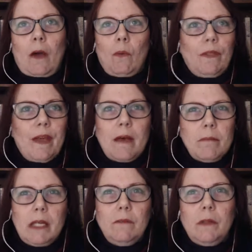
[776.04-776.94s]
Well, that
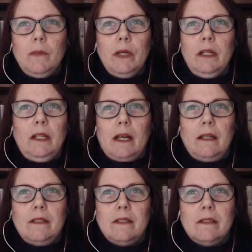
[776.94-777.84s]
made me
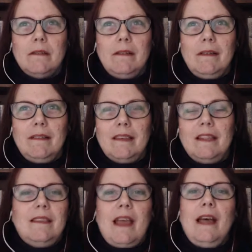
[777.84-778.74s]
realize
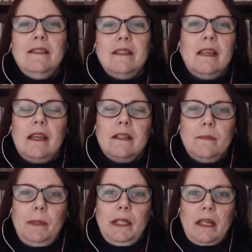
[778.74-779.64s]
that that's the
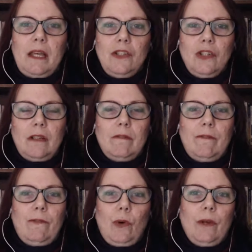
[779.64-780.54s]
explanation
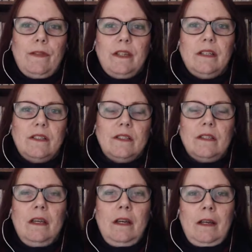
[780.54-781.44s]
for
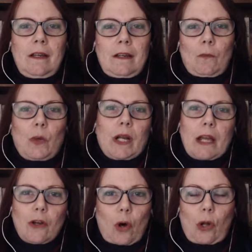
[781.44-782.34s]
this, what
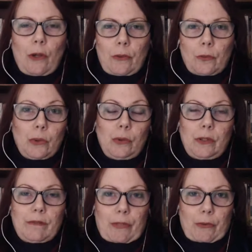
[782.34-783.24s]
I call the
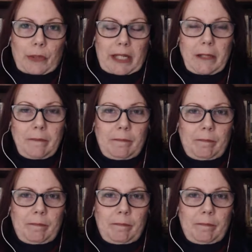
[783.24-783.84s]
rule of 3.